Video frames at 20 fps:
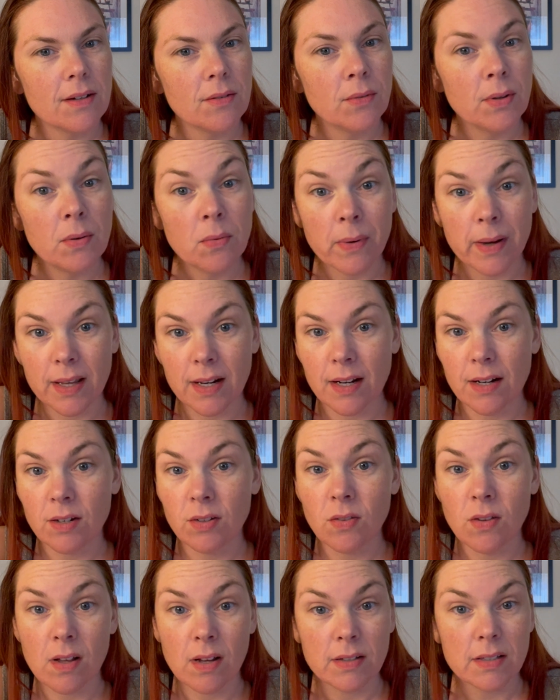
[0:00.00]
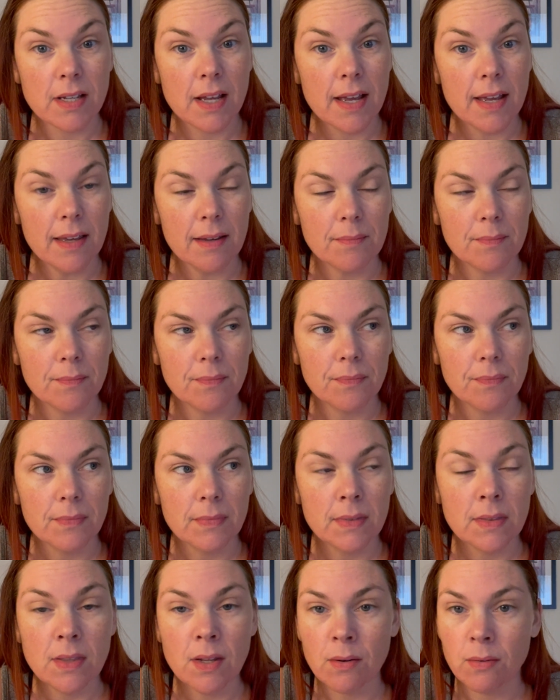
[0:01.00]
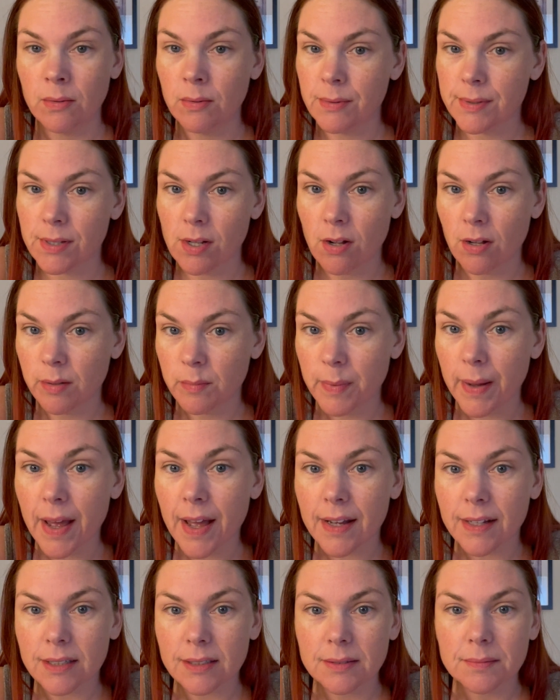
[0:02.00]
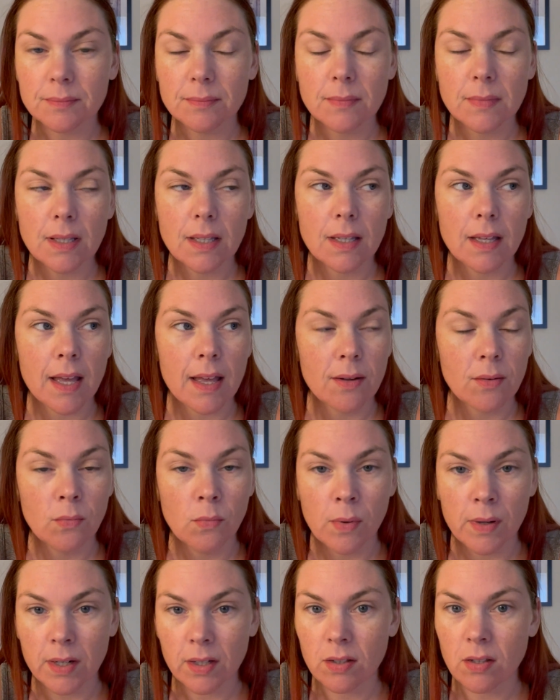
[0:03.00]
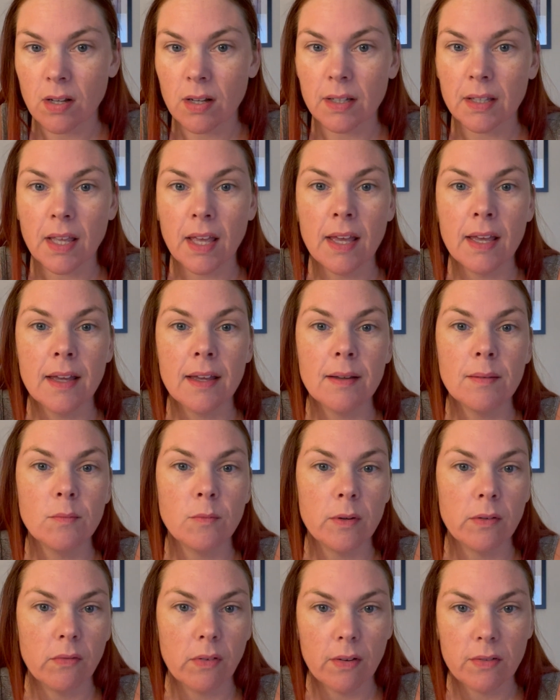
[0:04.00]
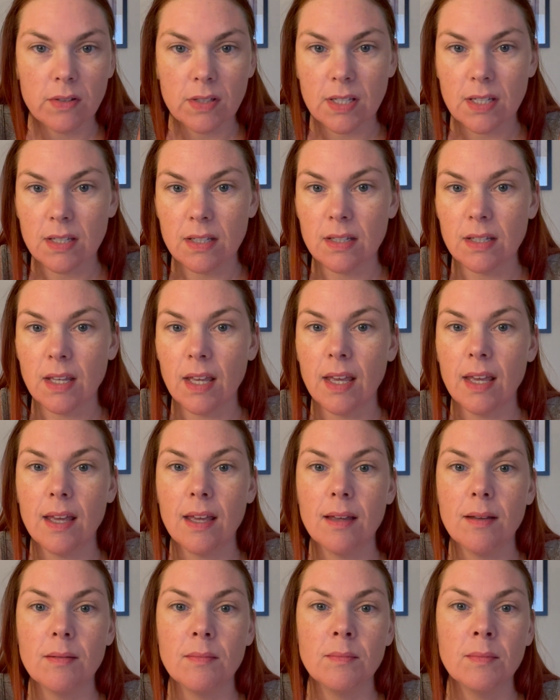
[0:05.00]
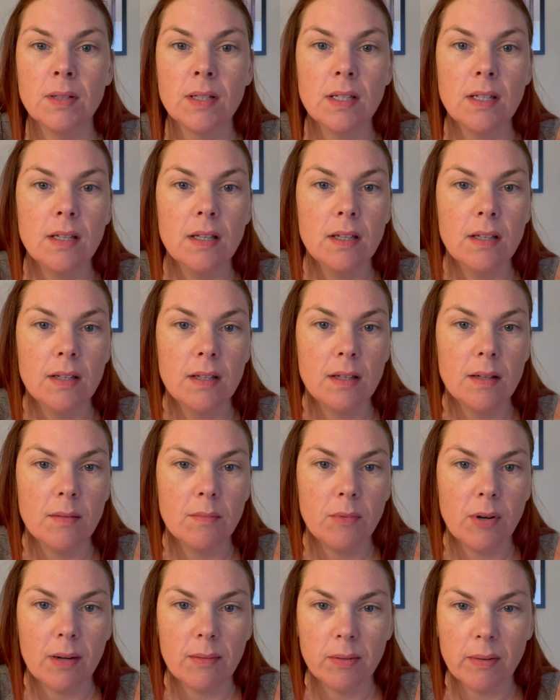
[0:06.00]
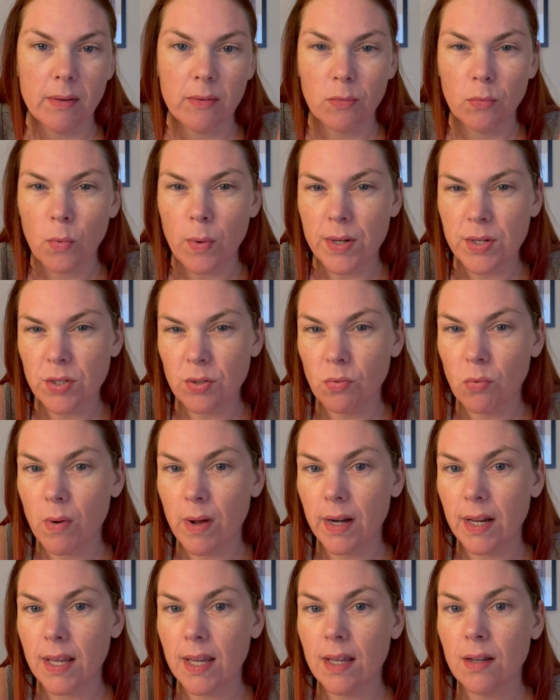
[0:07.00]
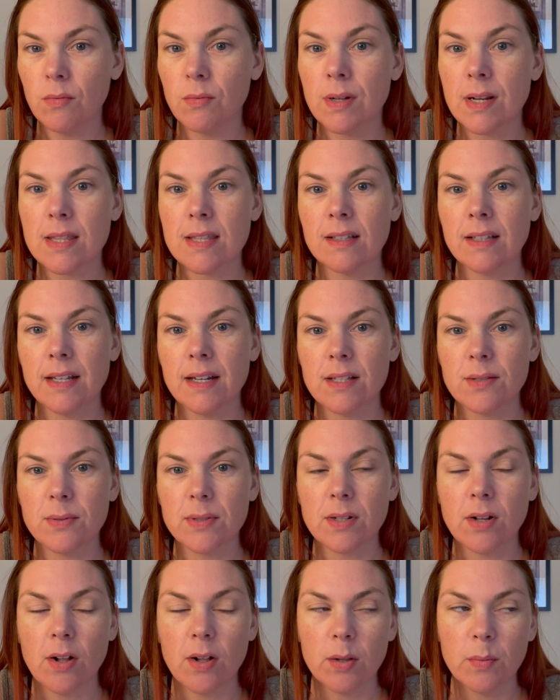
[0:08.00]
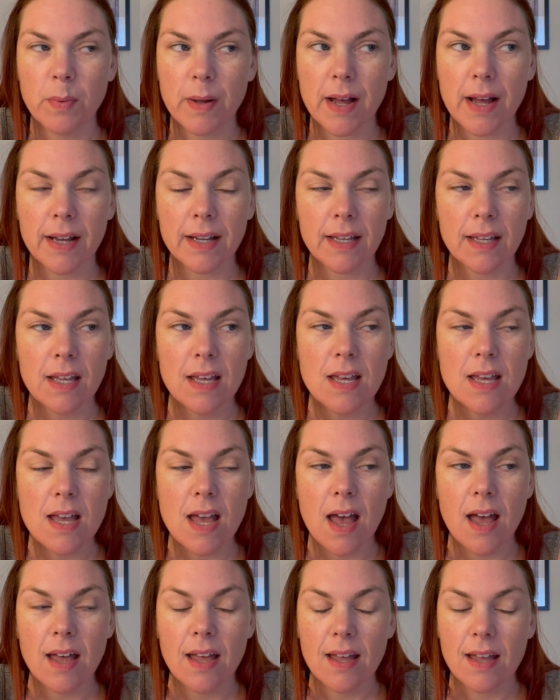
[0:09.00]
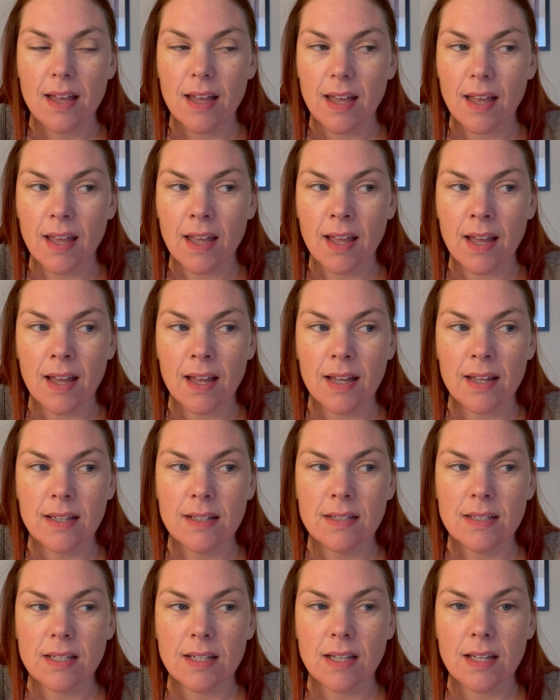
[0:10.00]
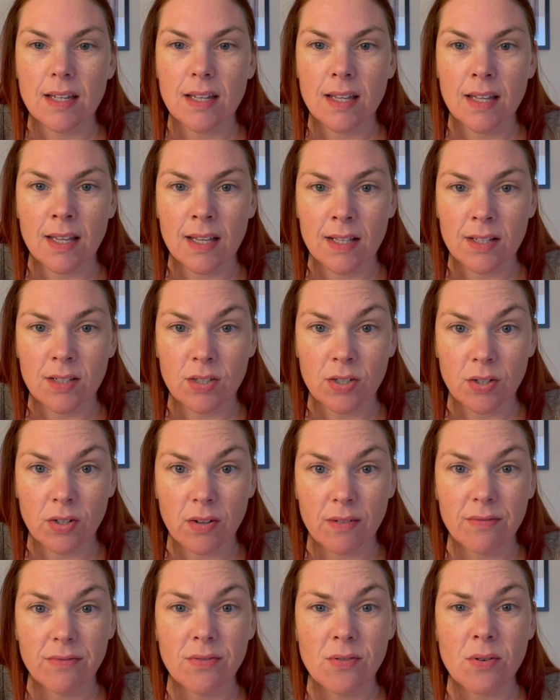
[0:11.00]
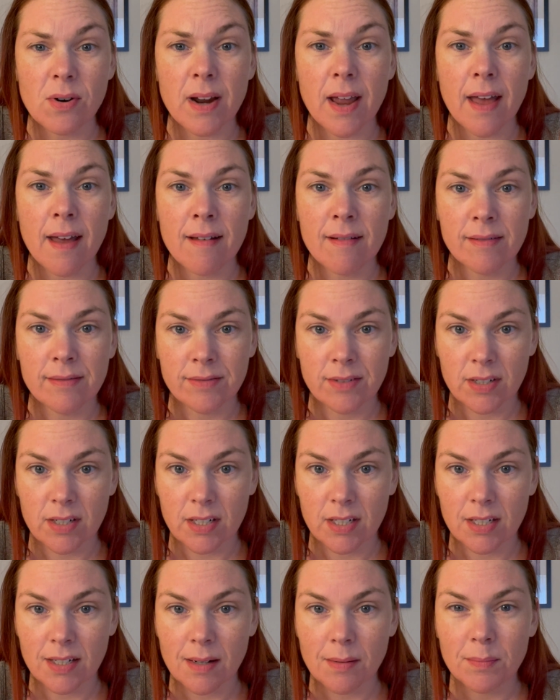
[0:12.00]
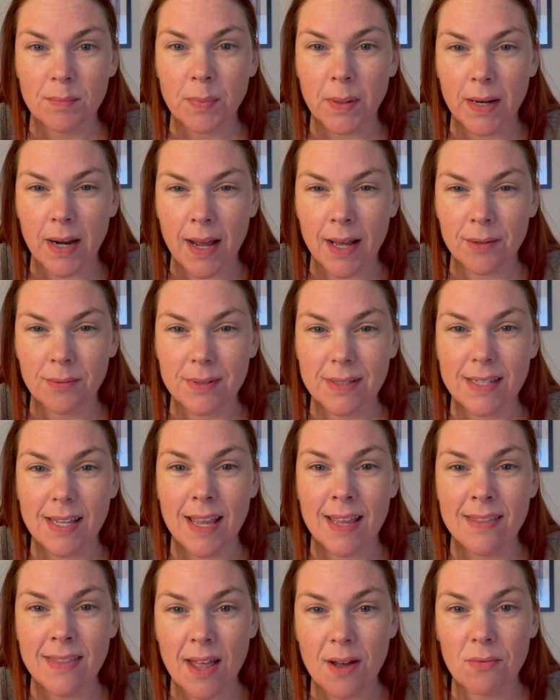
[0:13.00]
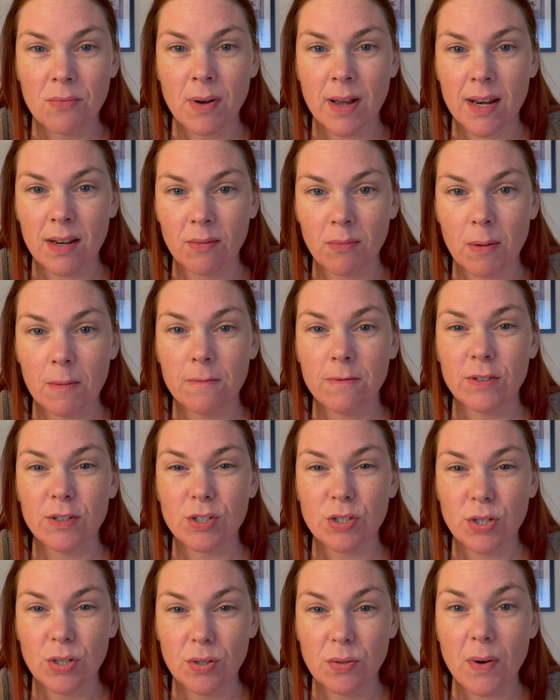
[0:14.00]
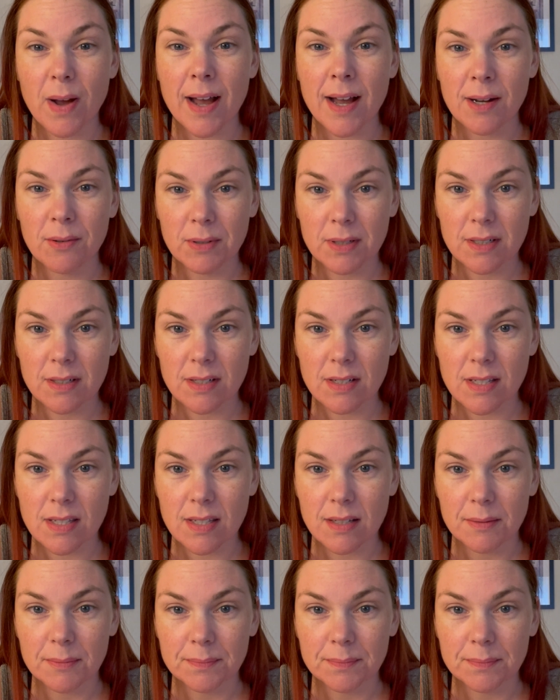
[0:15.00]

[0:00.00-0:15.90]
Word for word: we waited a long time. No one was called back. one o'clock came, one fifteen came, probably around one twenty, one of the ladies was called back, and it took forever, but I was in that waiting room for two hours